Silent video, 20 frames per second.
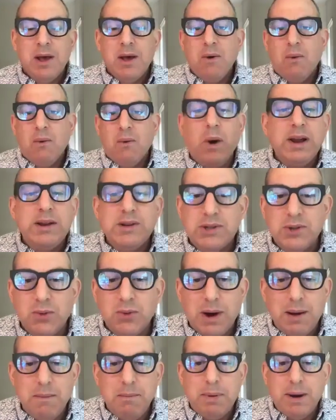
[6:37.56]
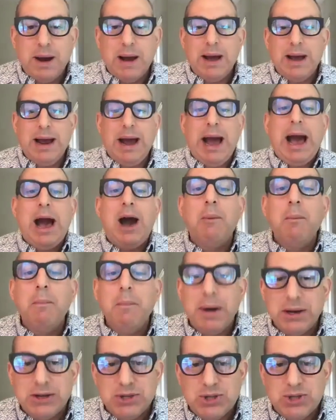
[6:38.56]
what do I buy? How
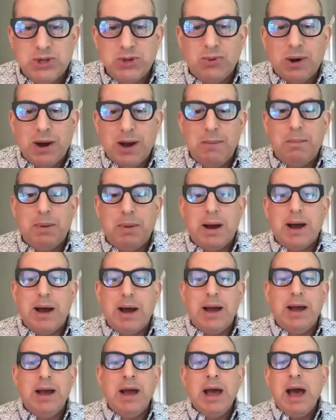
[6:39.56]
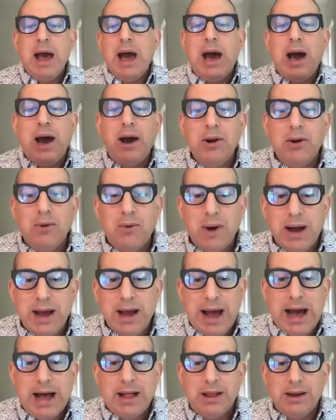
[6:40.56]
much do I buy? How do I
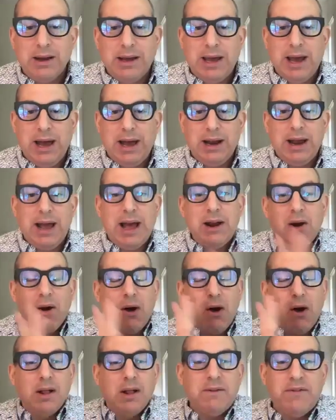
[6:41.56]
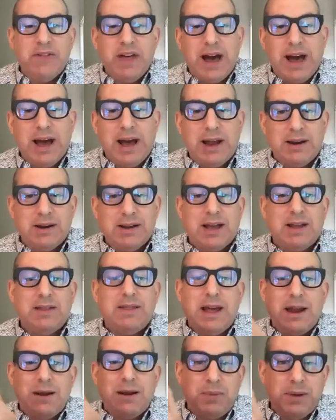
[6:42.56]
allocate? And all of that can
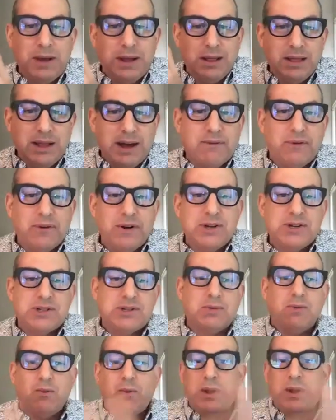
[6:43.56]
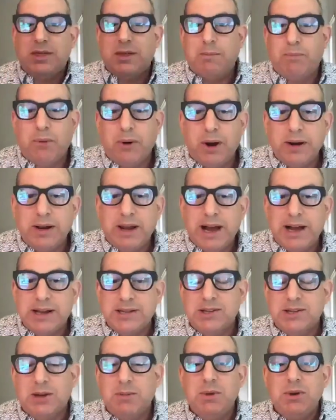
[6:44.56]
then be leveraged with the
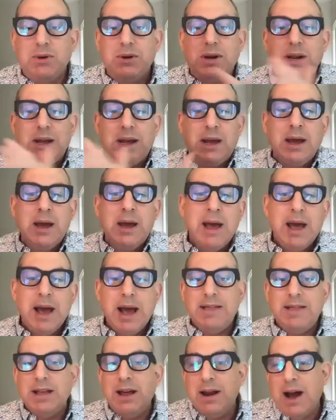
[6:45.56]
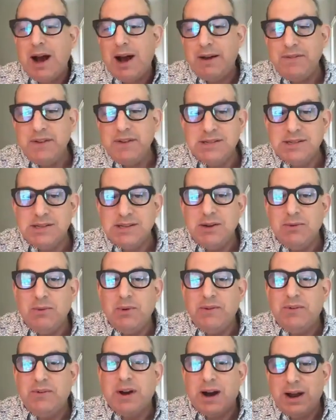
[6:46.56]
broadcast community. And then obviously
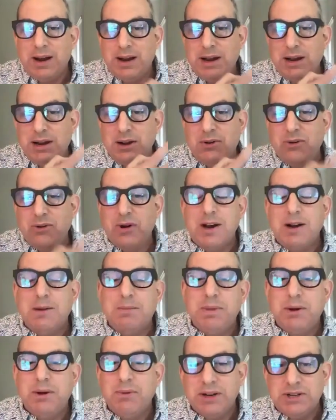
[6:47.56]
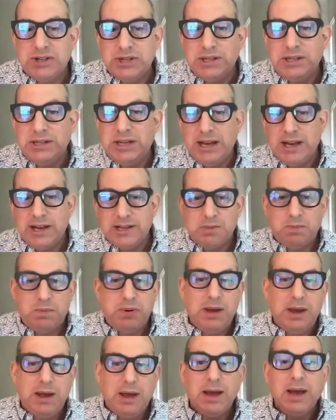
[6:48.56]
we've got an incredibly rich
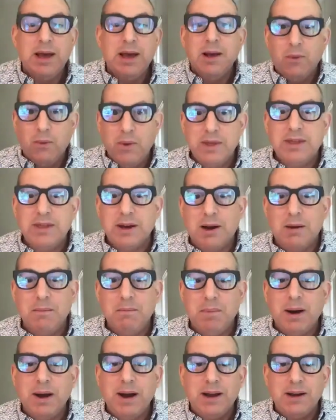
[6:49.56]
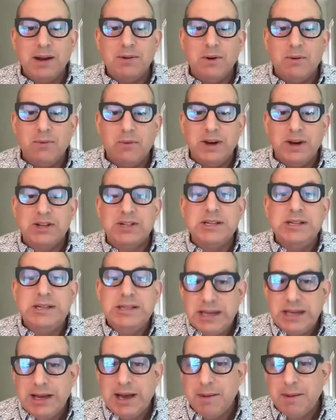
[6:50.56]
DSP with a combined rich
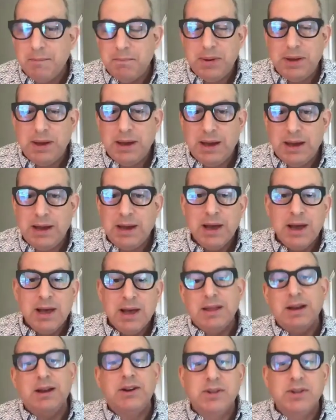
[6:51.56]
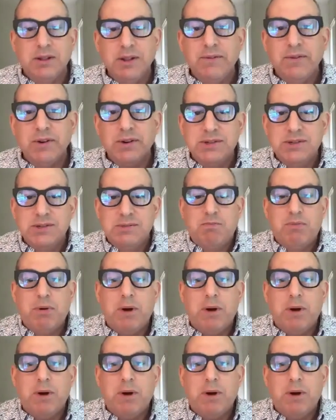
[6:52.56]
DMP that delivers